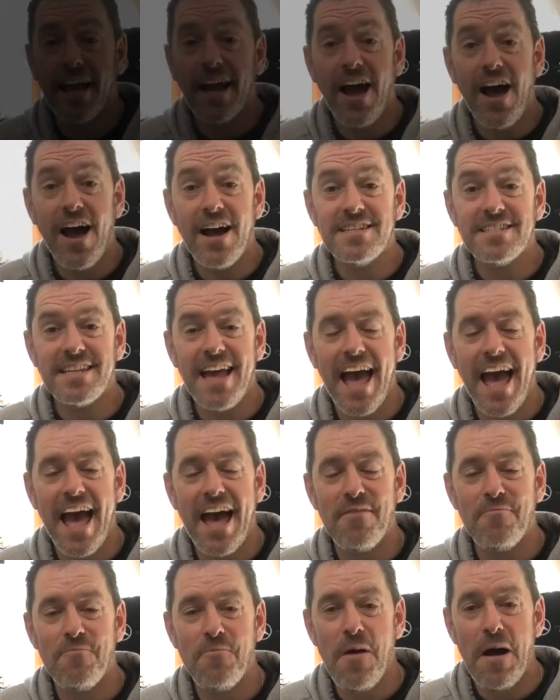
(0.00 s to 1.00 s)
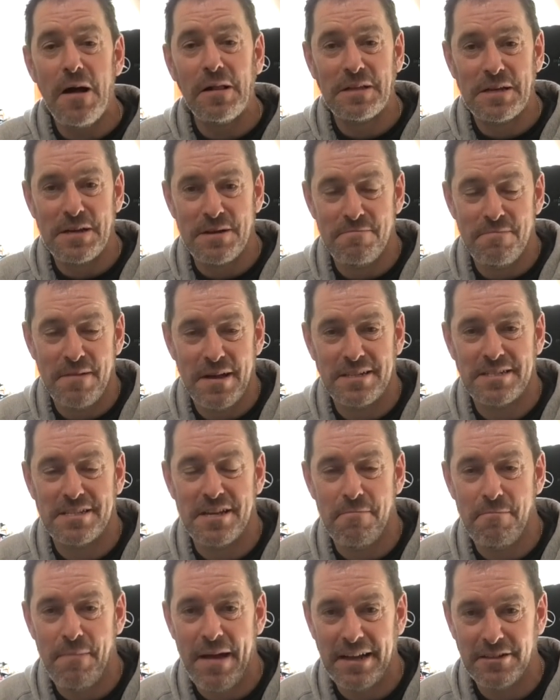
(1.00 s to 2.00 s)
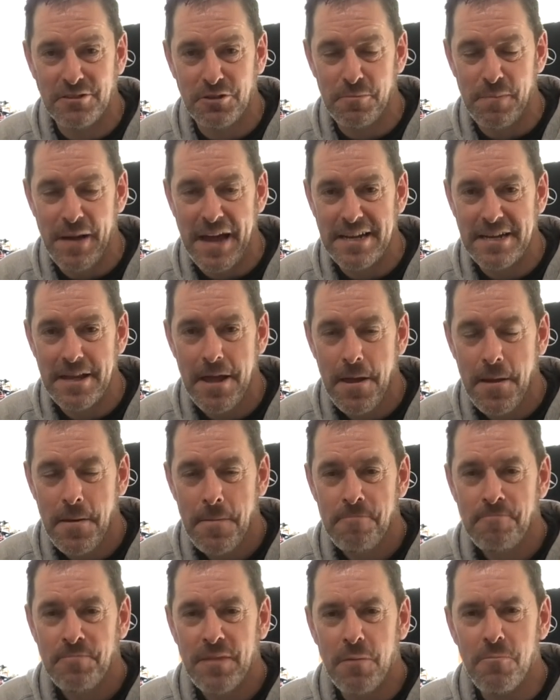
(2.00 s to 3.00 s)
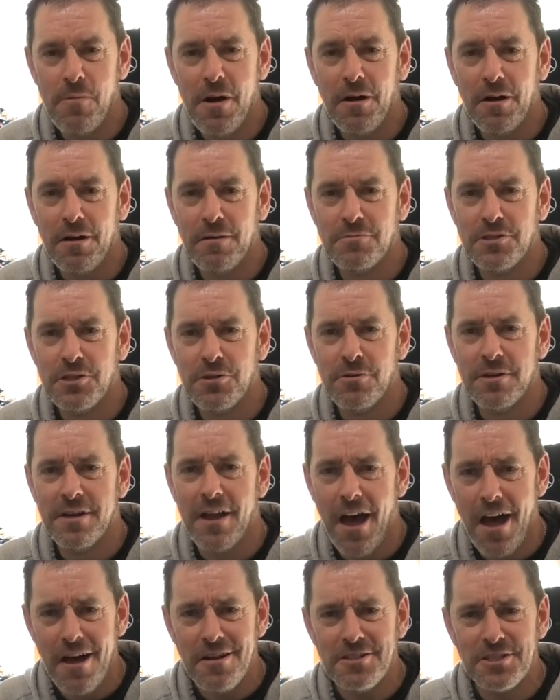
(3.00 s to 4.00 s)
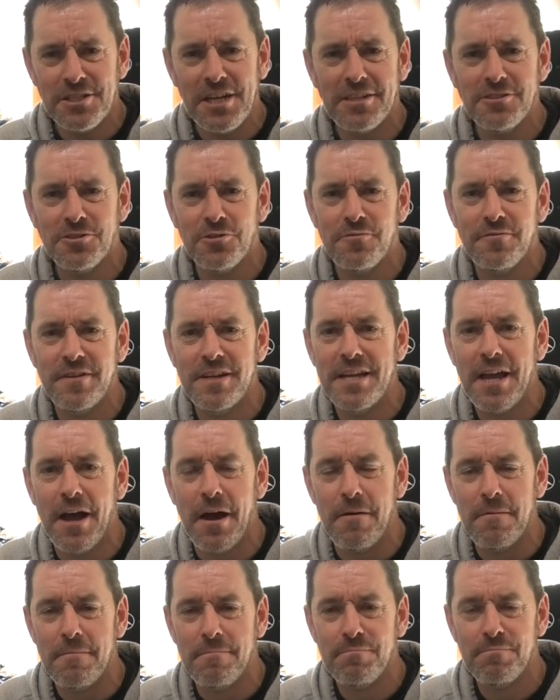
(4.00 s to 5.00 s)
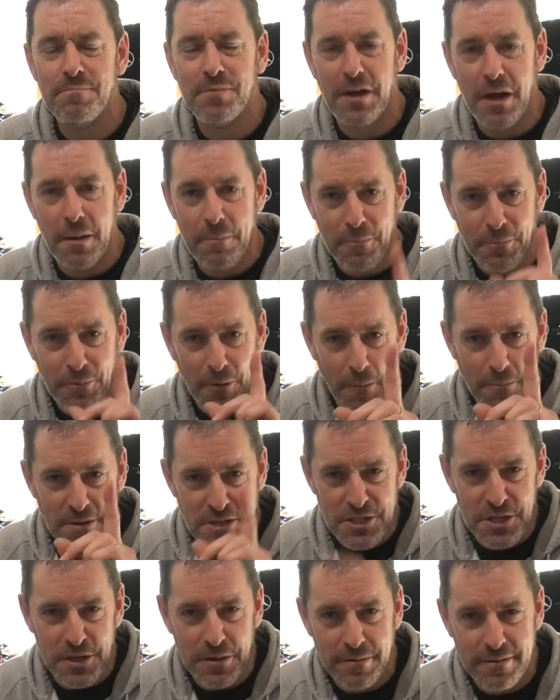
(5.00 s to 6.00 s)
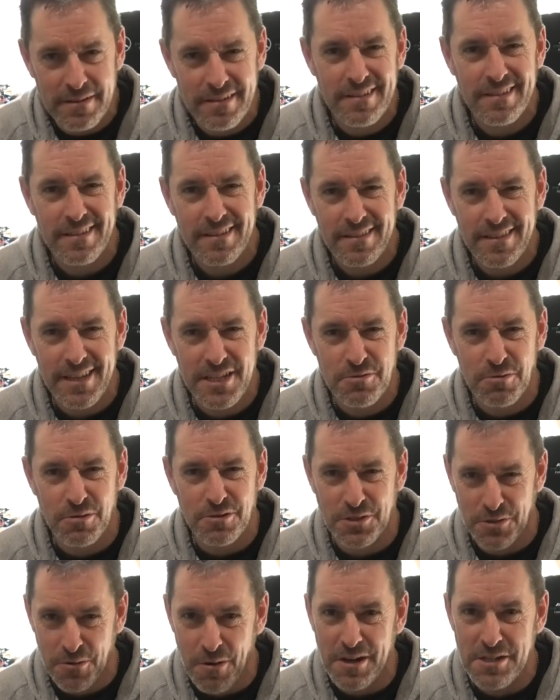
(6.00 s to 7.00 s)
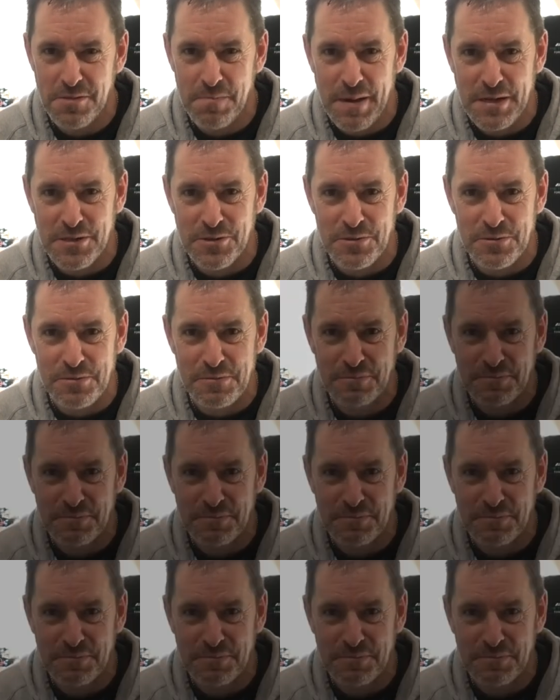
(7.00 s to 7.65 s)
guys, and welcome to Petrolped, and welcome to an unscheduled video, but I promise you, this one's quite special.